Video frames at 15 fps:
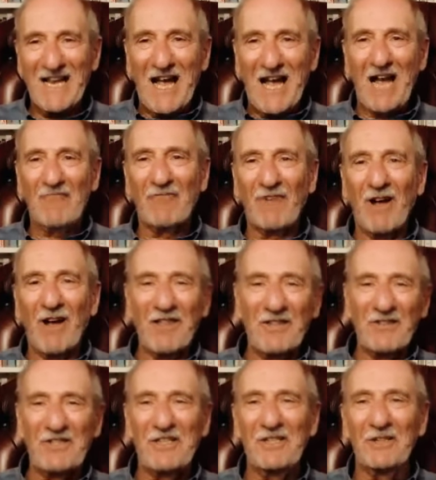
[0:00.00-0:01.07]
I'd
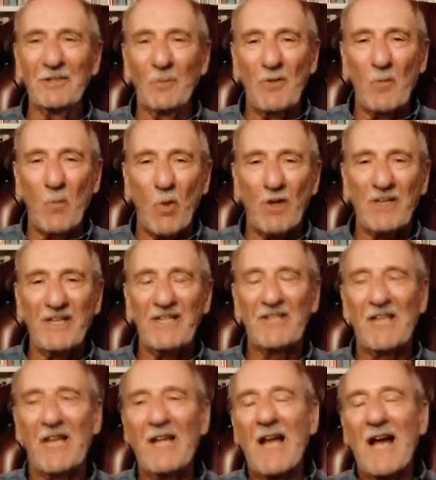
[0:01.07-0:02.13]
rather deal with what is.